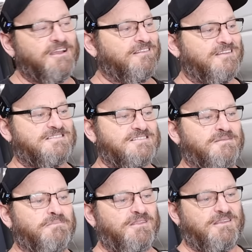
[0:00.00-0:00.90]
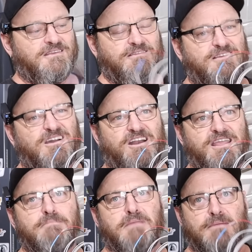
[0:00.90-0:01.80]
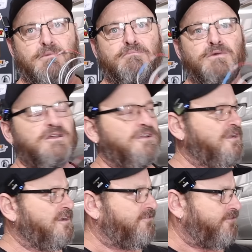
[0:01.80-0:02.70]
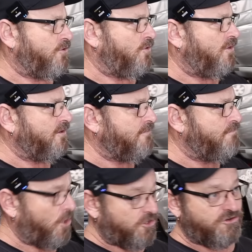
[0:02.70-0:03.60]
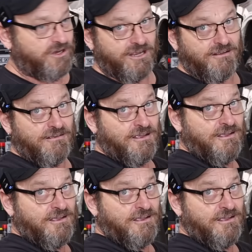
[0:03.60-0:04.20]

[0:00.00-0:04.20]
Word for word: This is a, kind of your minimum for monitoring